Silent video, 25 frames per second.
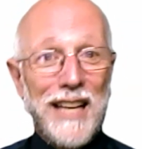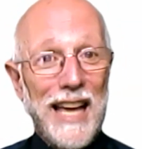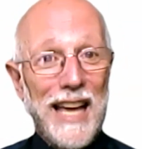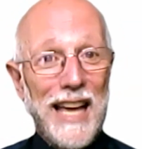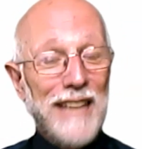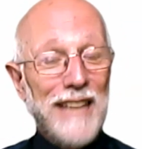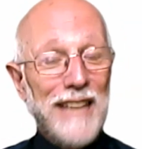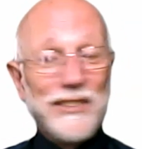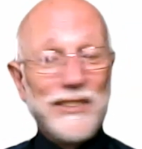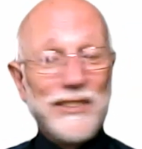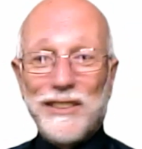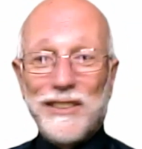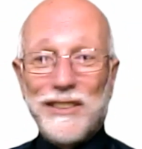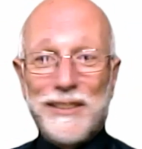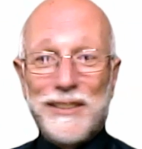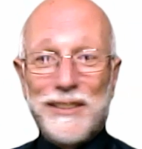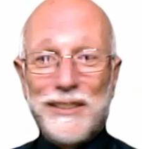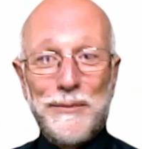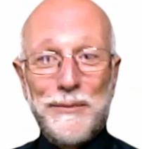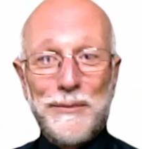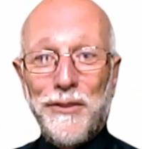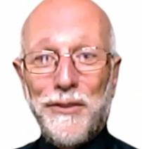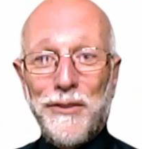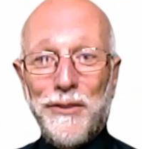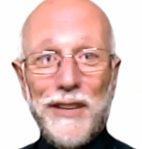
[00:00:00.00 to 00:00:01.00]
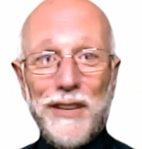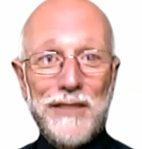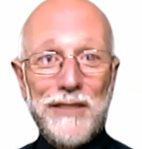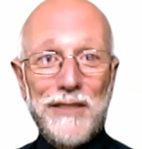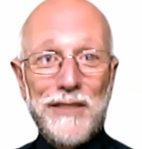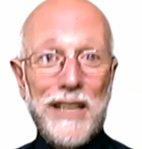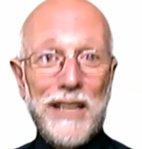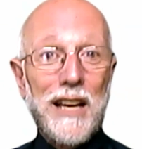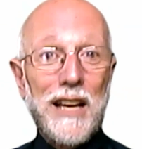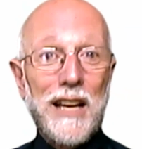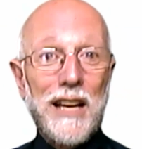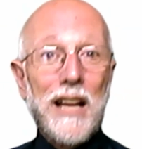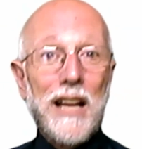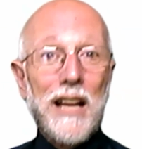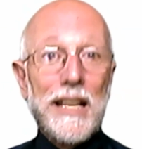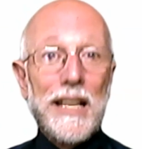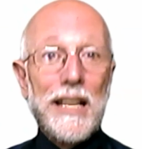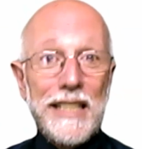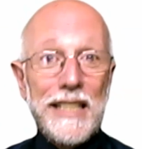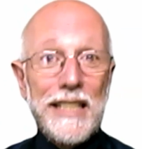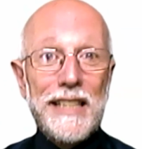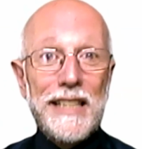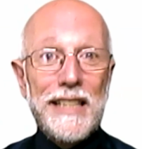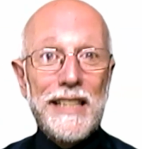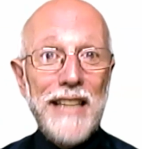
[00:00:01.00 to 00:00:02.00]
Hence the simple thing of saying,
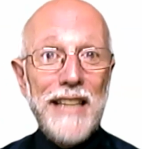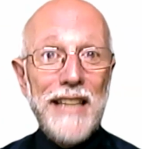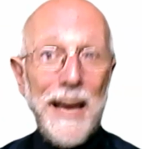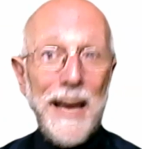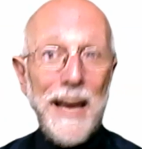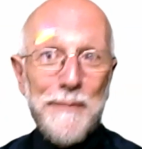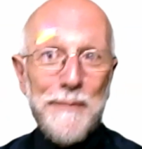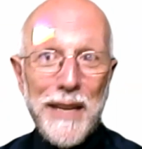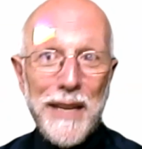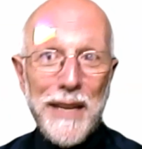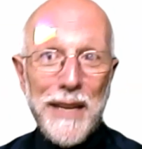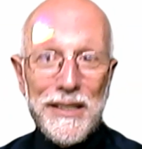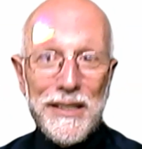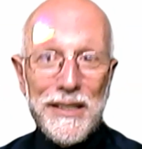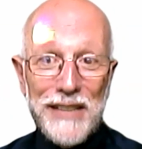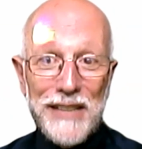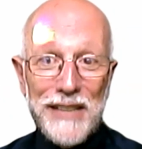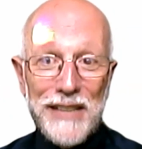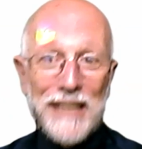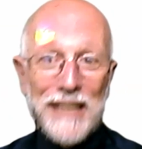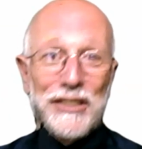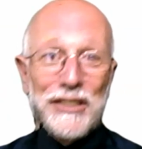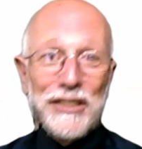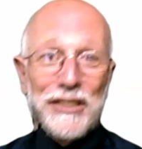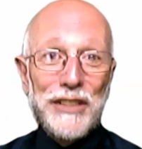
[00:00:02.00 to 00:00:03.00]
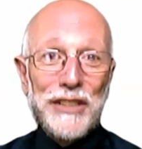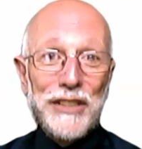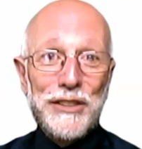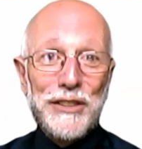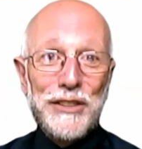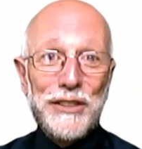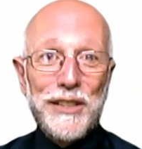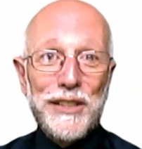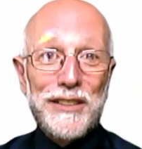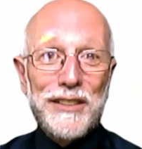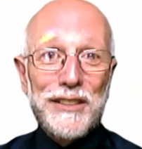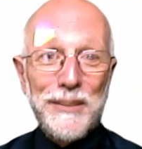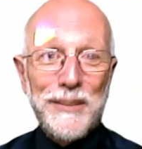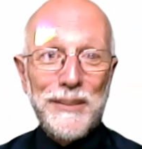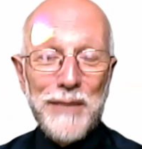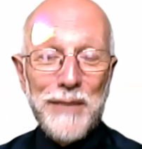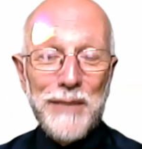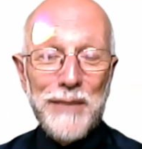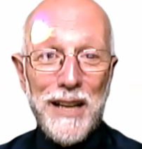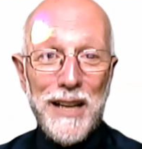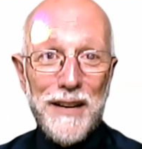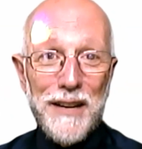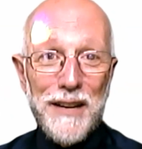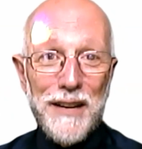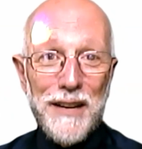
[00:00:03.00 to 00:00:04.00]
did that make sense? Did you get something
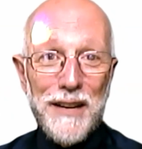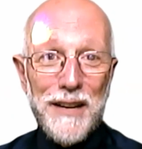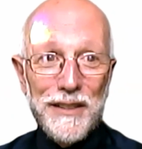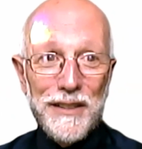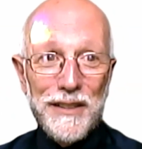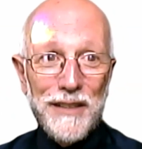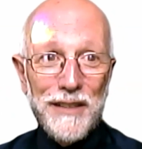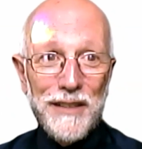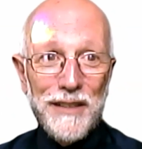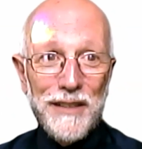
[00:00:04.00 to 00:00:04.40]
out of it?